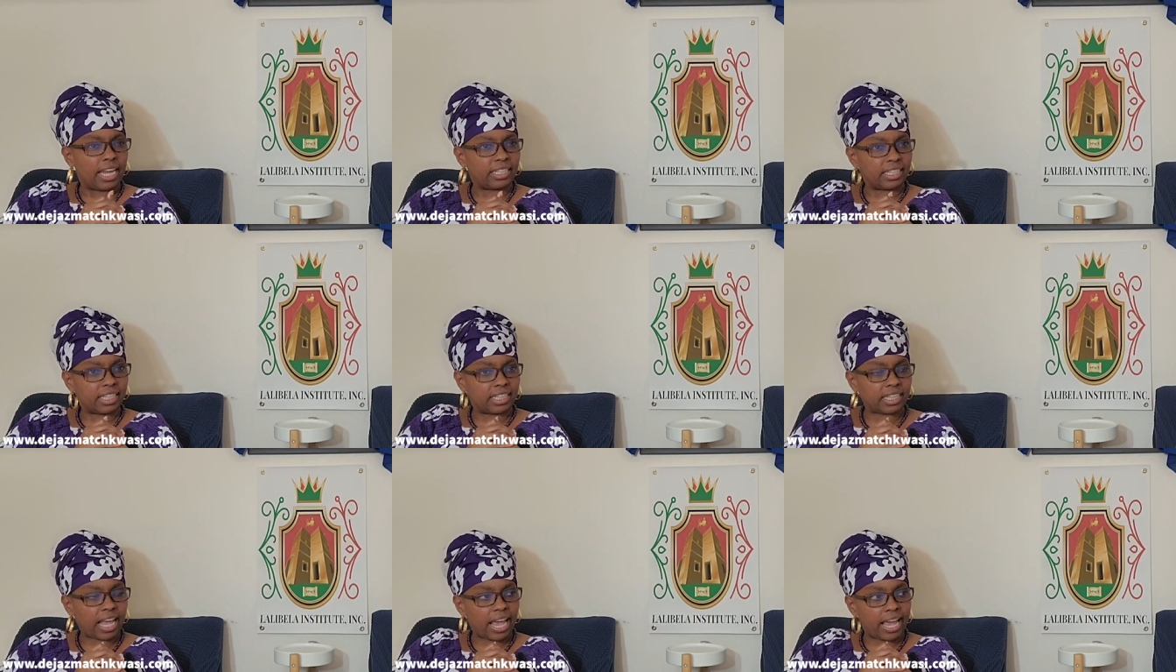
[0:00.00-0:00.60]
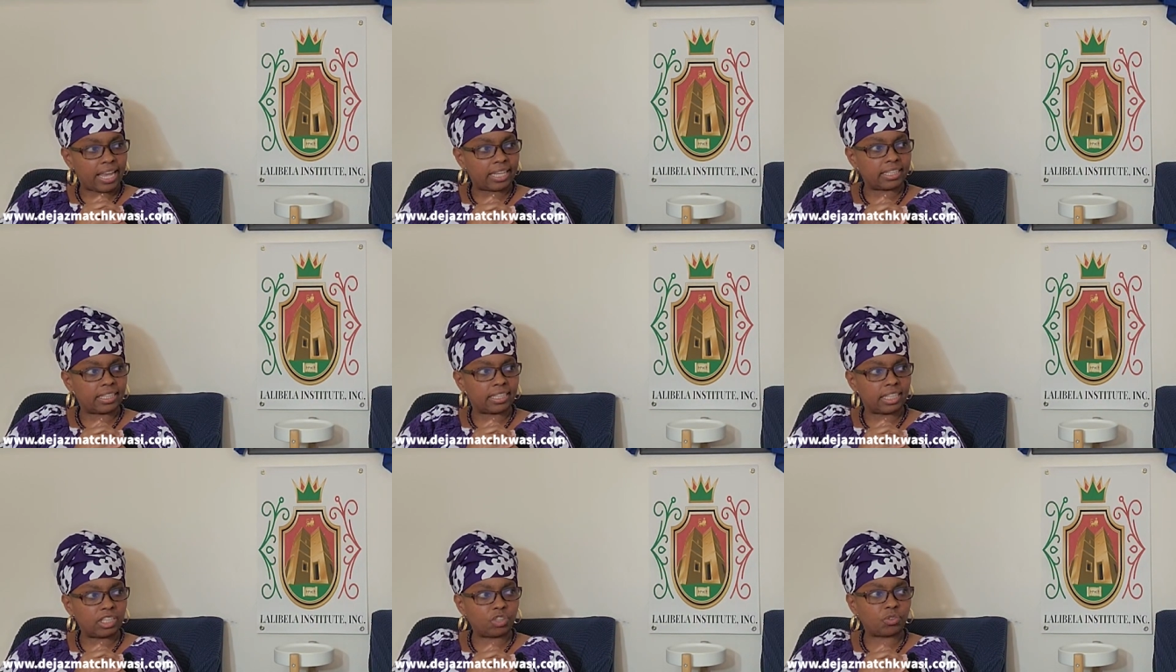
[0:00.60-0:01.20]
and just ask
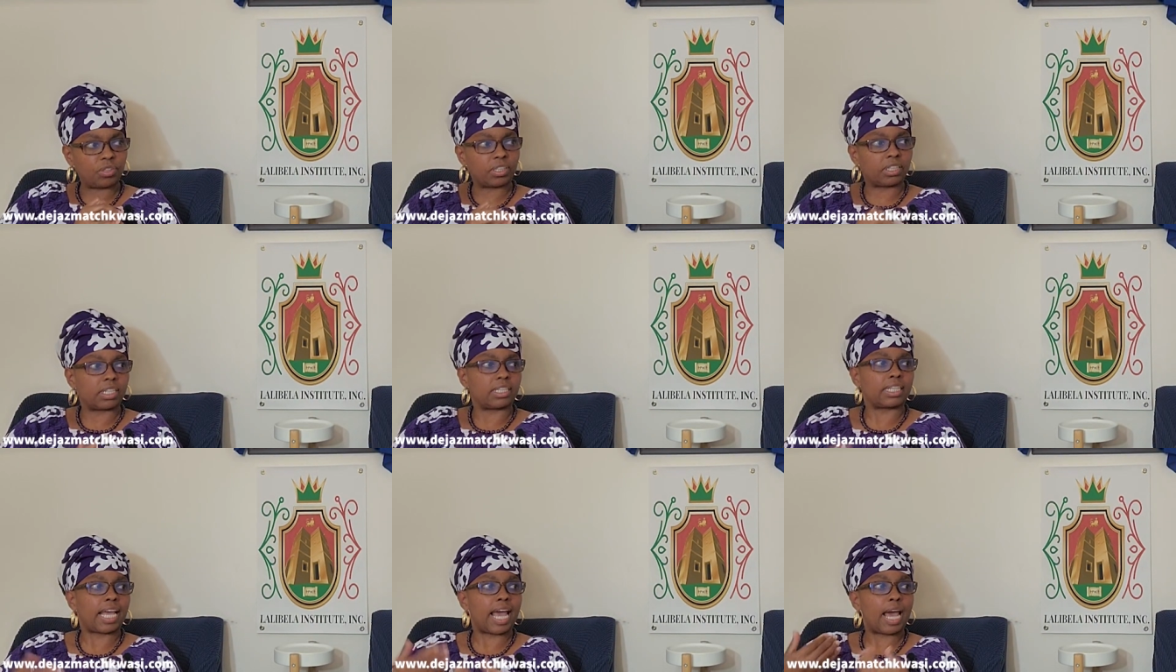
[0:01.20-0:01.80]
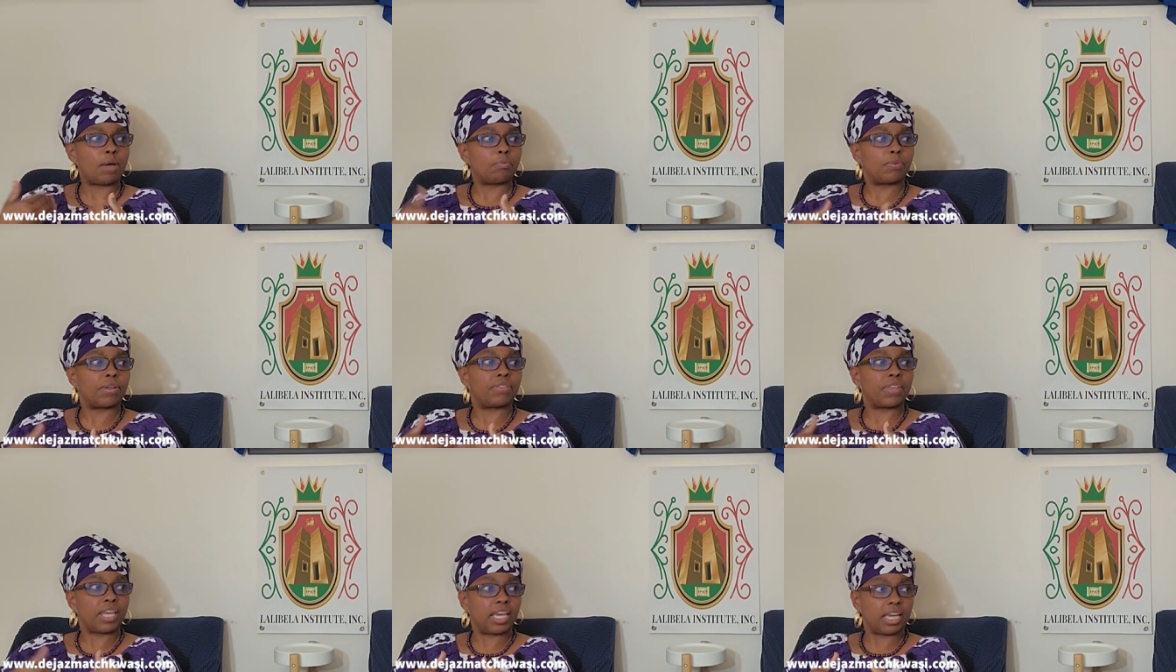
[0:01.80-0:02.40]
sisters to tap
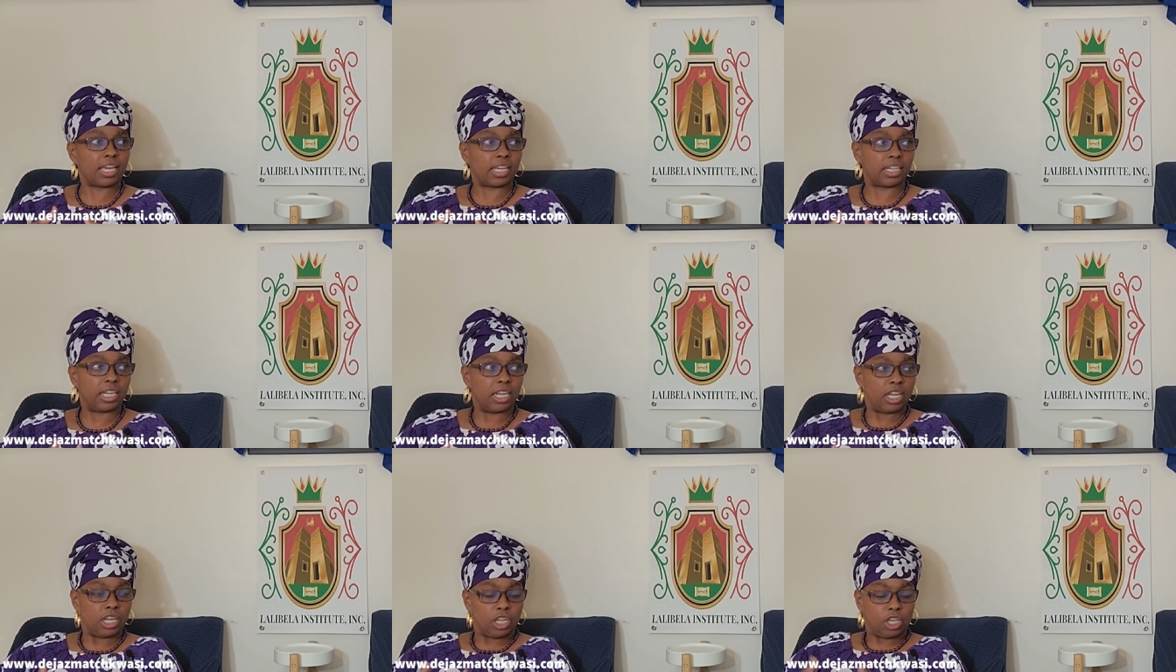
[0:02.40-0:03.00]
within.